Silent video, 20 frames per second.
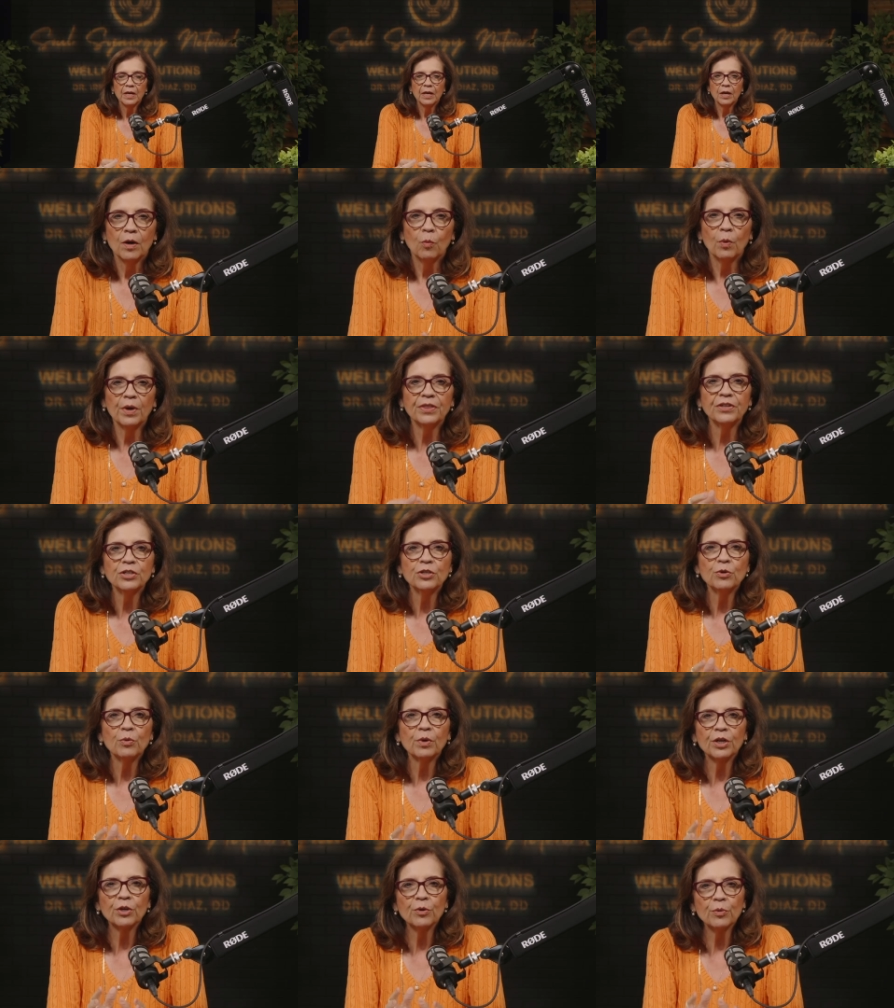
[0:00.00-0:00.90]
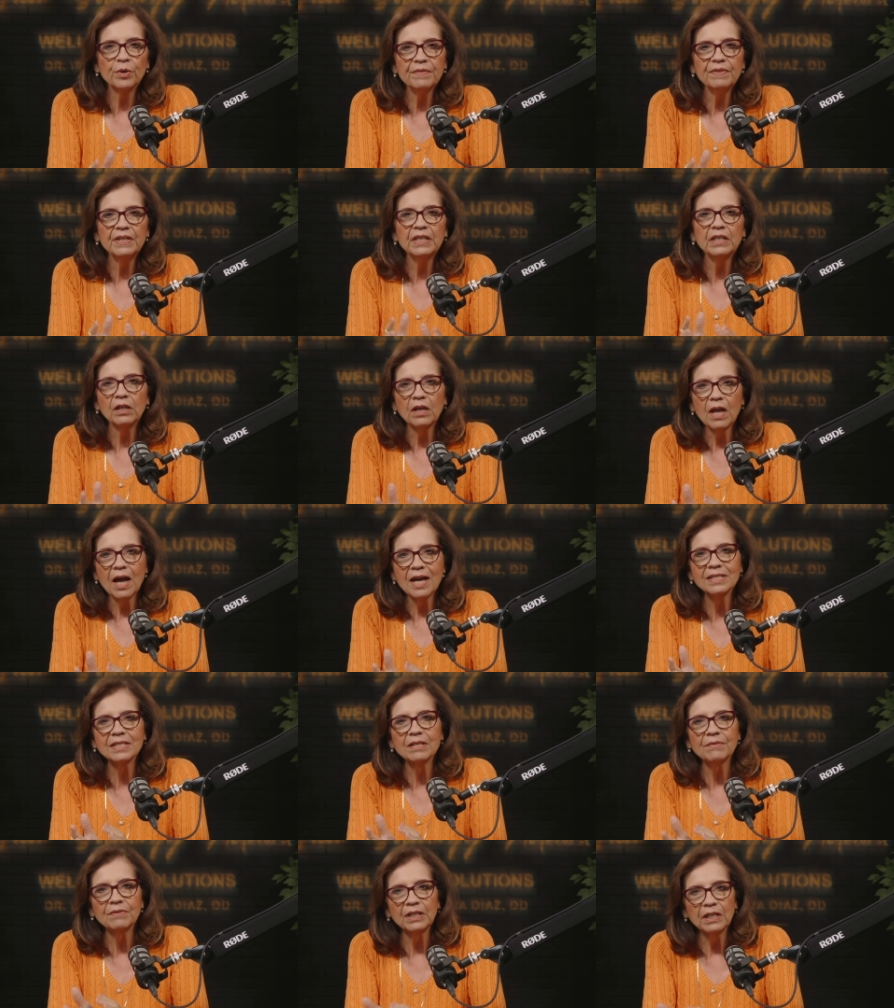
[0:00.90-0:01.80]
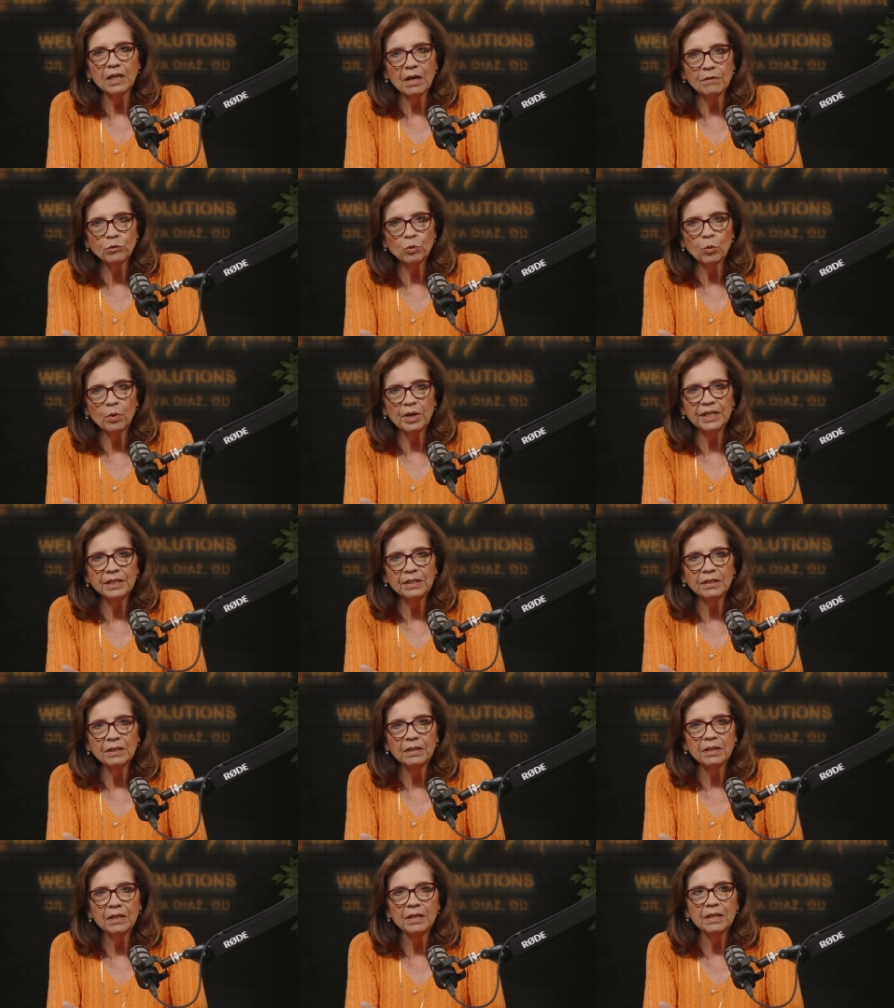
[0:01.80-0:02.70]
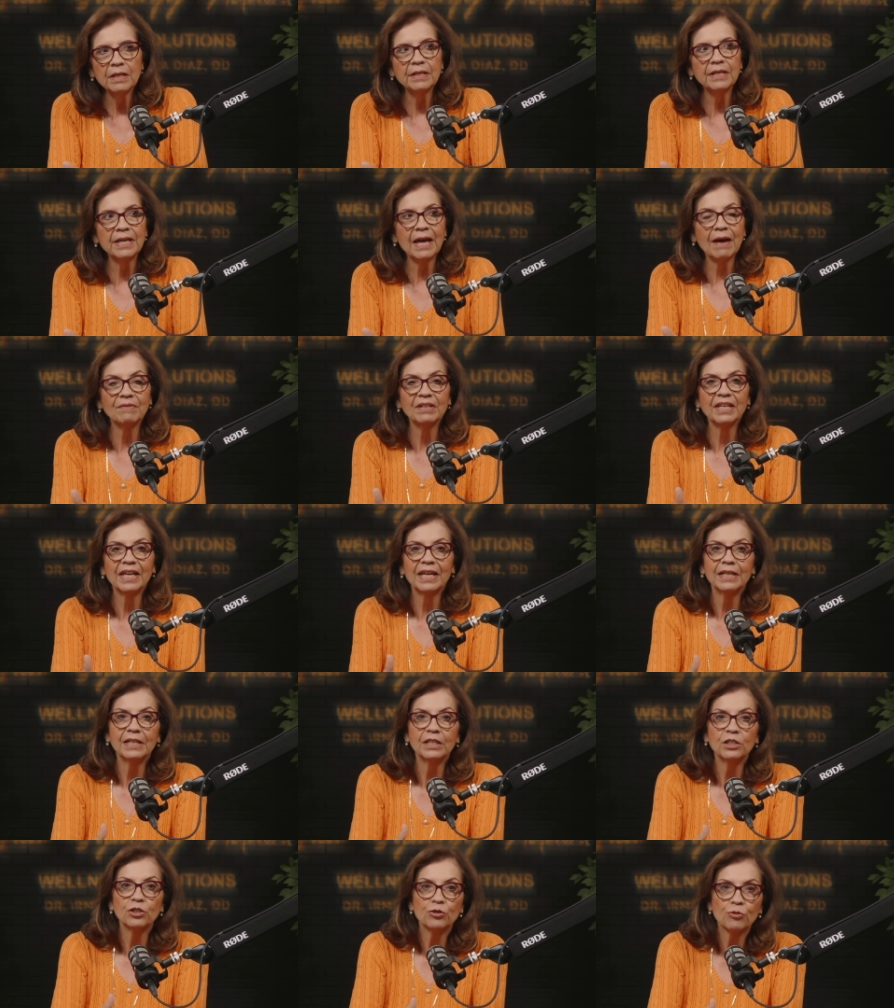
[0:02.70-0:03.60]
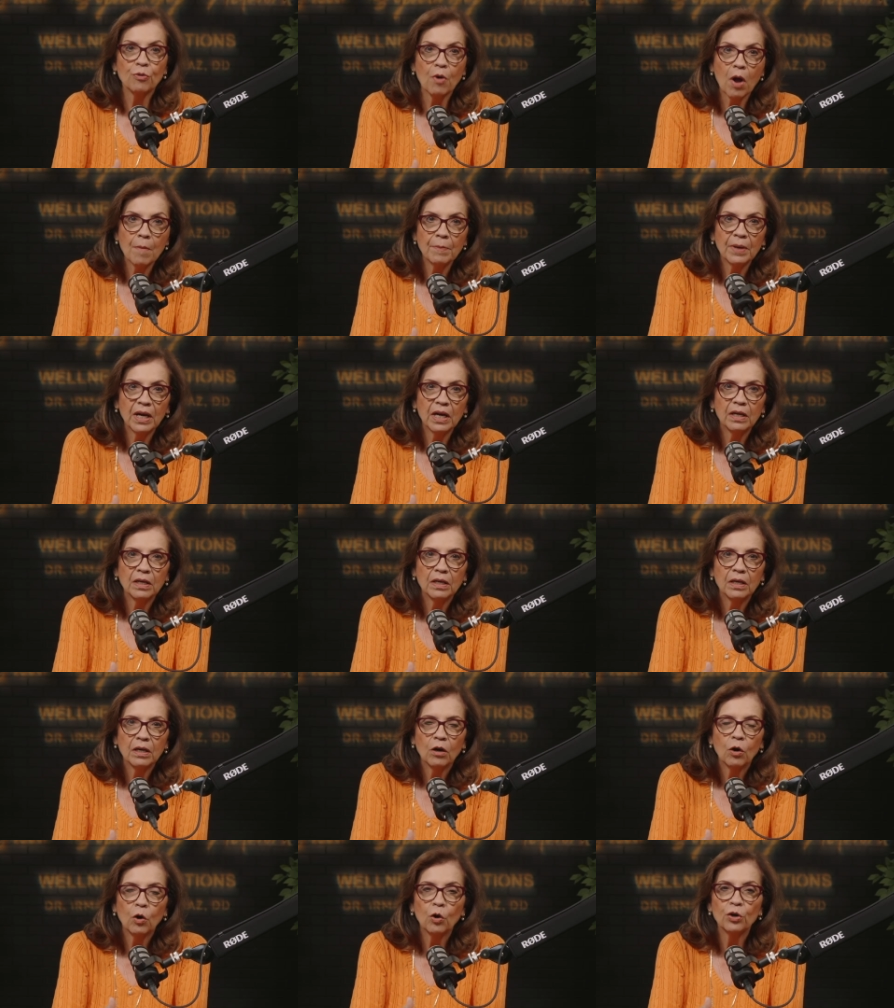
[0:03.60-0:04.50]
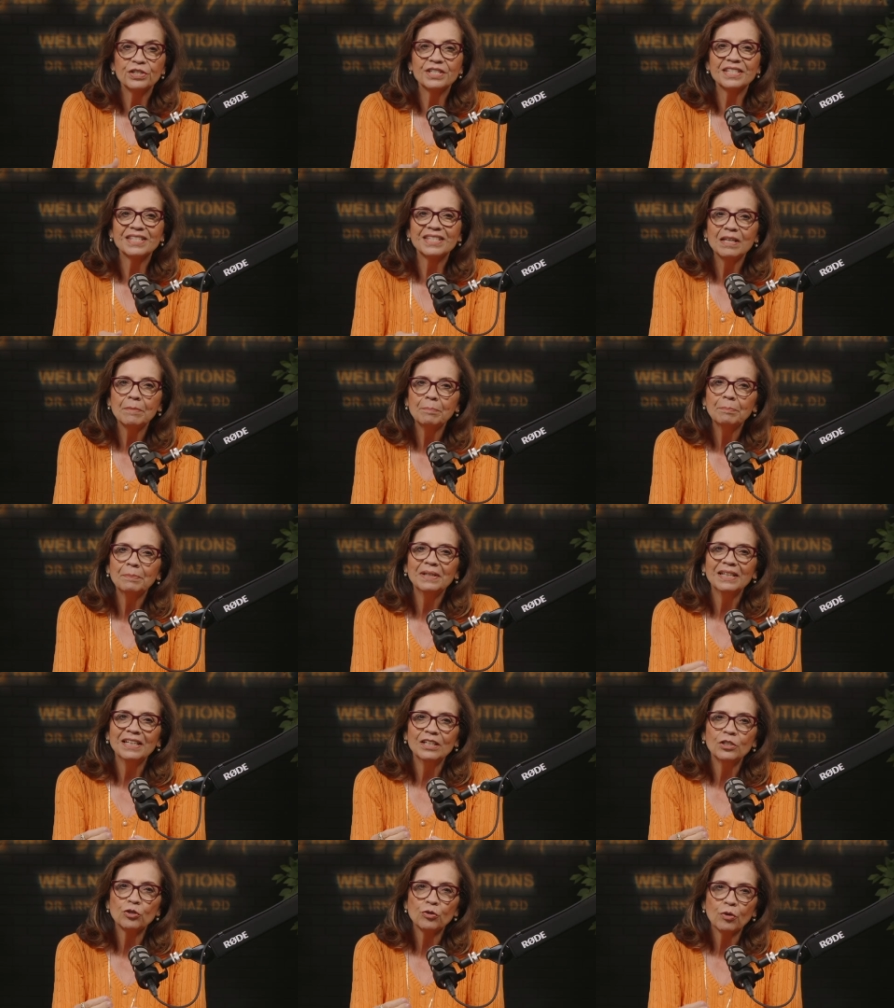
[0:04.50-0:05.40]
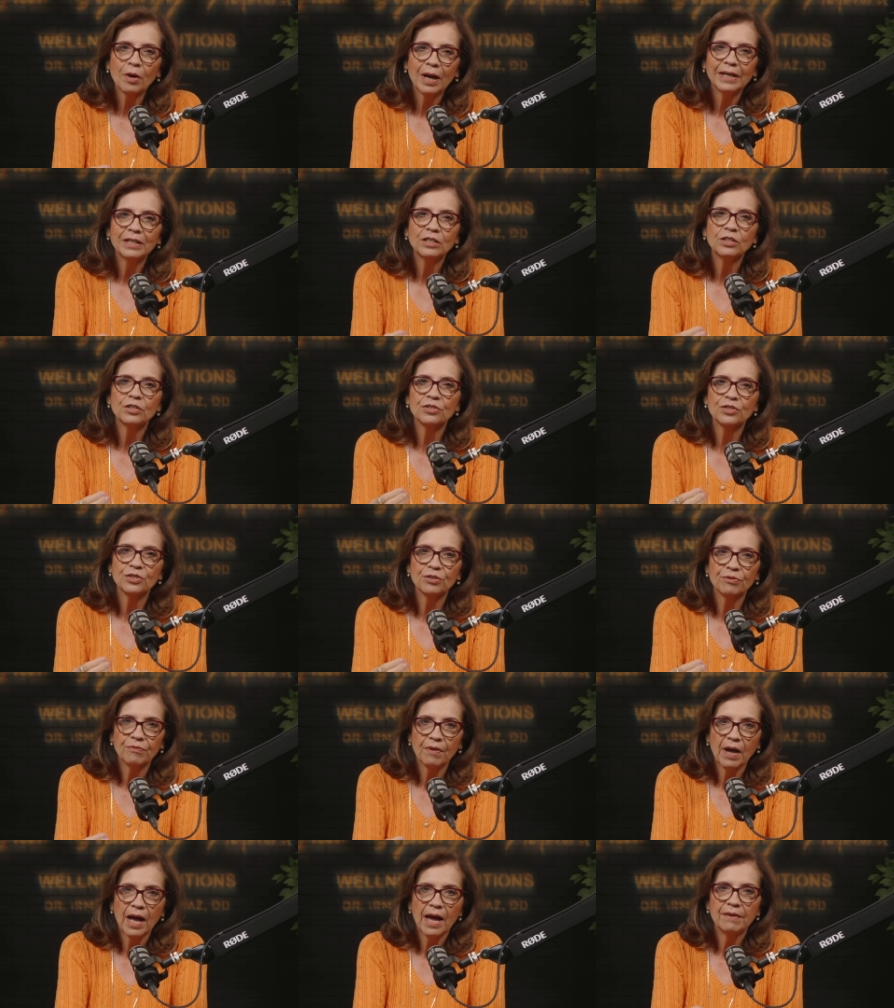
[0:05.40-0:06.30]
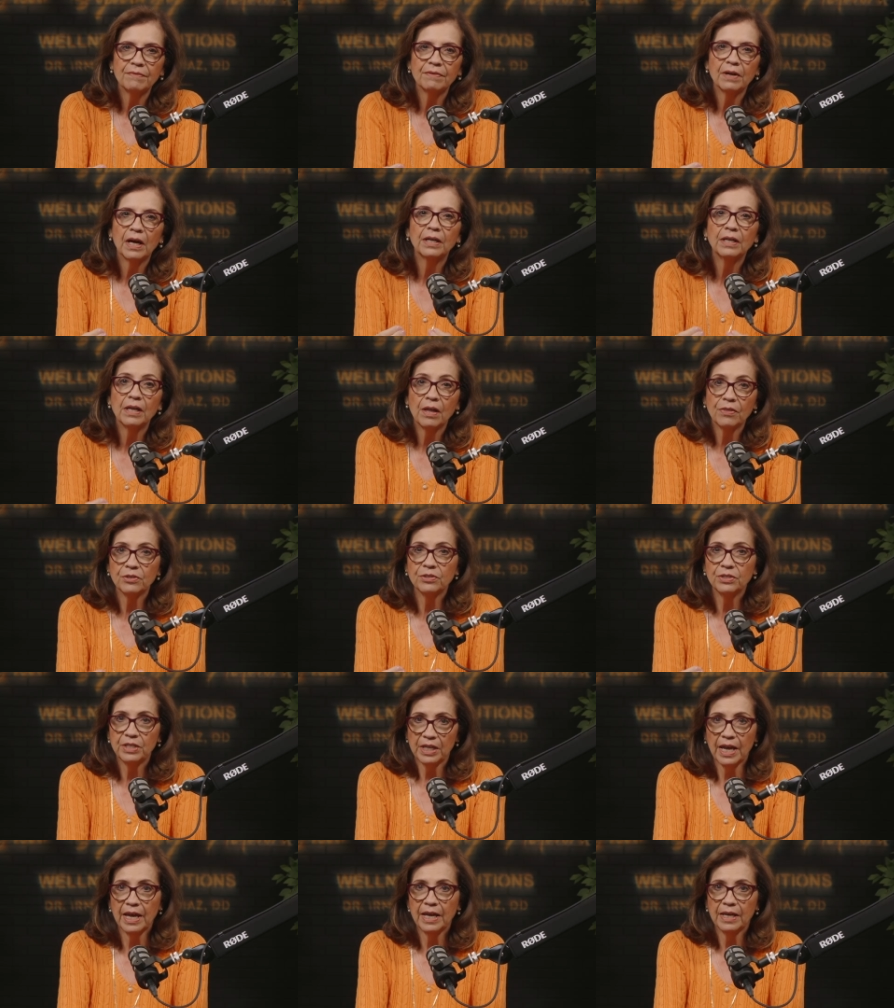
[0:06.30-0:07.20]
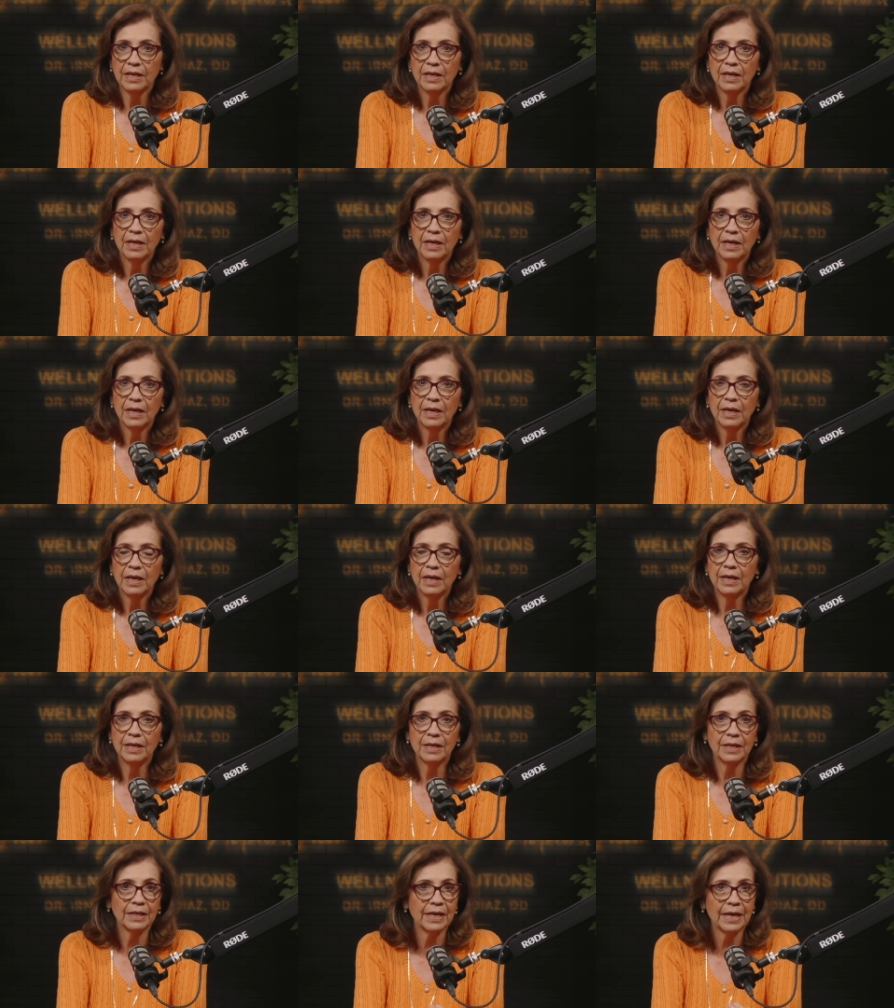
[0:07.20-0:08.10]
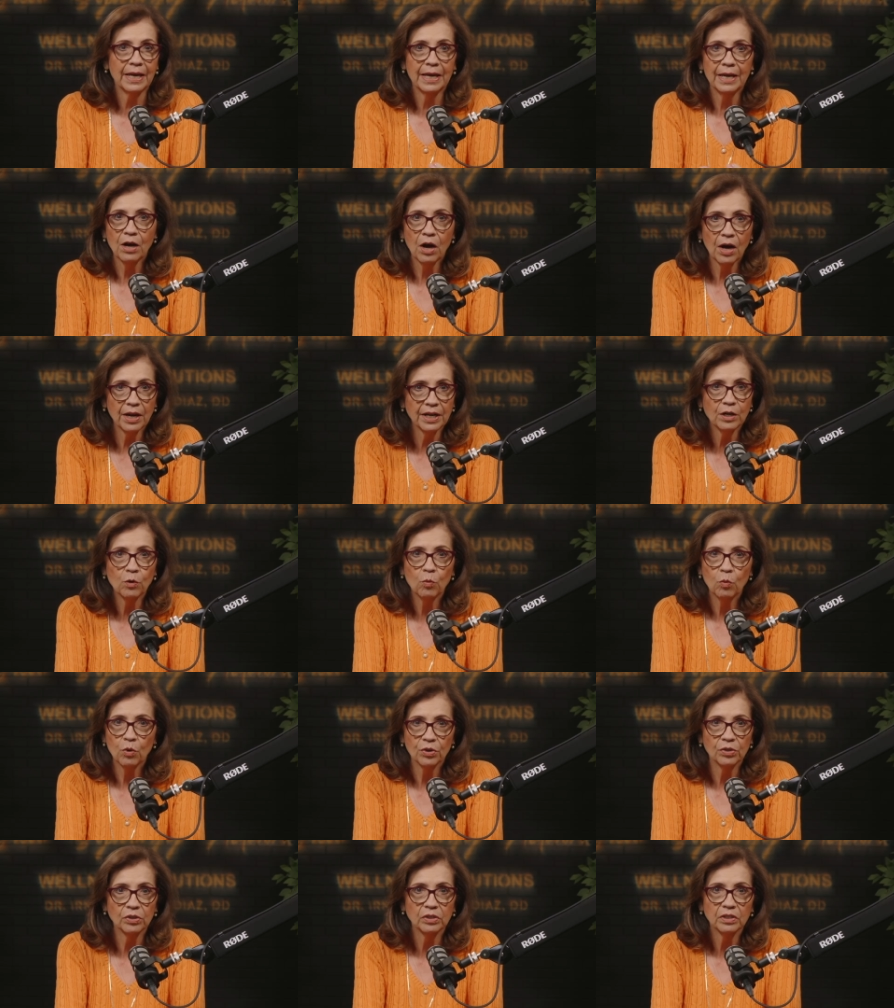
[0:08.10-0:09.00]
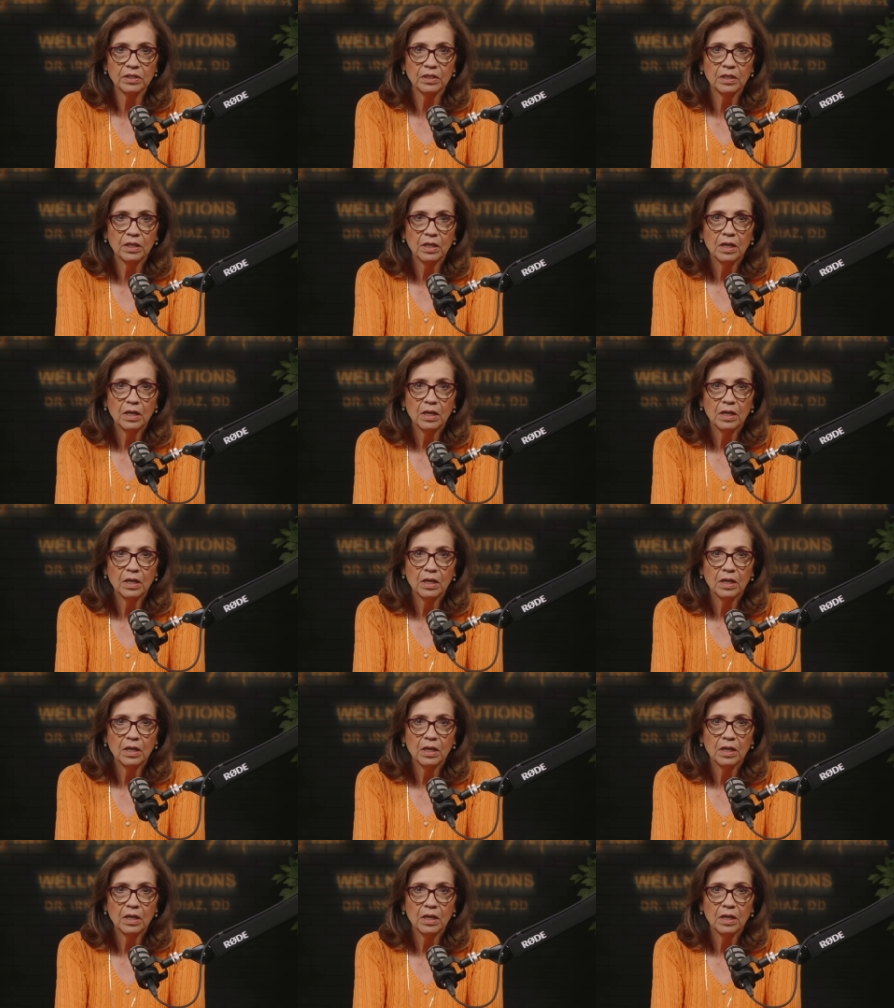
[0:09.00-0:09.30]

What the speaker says: Whether you are grieving the loss of a loved one, navigating trauma, or simply trying to survive another day in a chaotic world,